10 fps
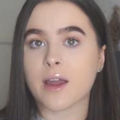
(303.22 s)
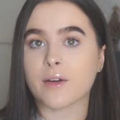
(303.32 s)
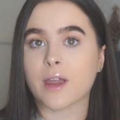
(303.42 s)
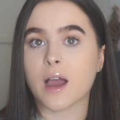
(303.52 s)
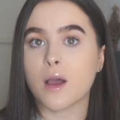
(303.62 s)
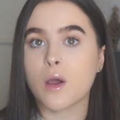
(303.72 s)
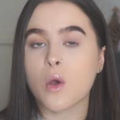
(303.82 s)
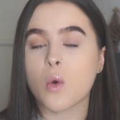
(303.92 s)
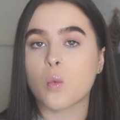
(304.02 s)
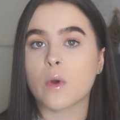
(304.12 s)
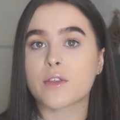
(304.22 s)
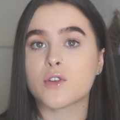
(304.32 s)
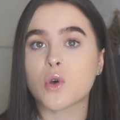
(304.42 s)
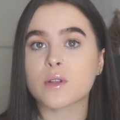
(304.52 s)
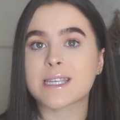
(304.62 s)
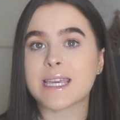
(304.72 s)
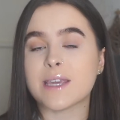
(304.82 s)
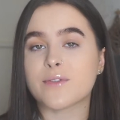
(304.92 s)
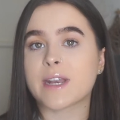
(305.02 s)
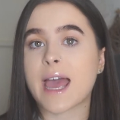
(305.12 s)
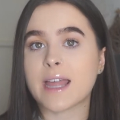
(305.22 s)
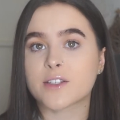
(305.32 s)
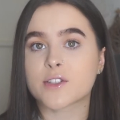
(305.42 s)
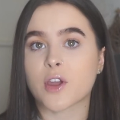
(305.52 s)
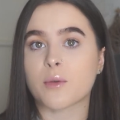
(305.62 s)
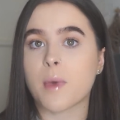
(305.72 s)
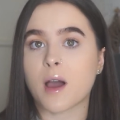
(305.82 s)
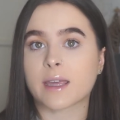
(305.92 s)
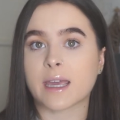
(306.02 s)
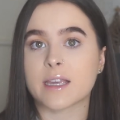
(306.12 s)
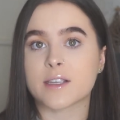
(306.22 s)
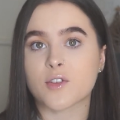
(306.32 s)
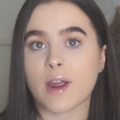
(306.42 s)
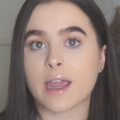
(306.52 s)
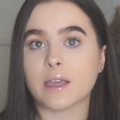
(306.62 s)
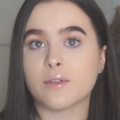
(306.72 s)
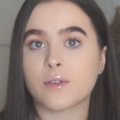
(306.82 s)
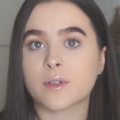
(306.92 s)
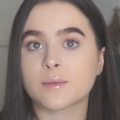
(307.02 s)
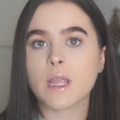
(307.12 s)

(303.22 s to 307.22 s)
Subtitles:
area with not even a headstone marking his grave.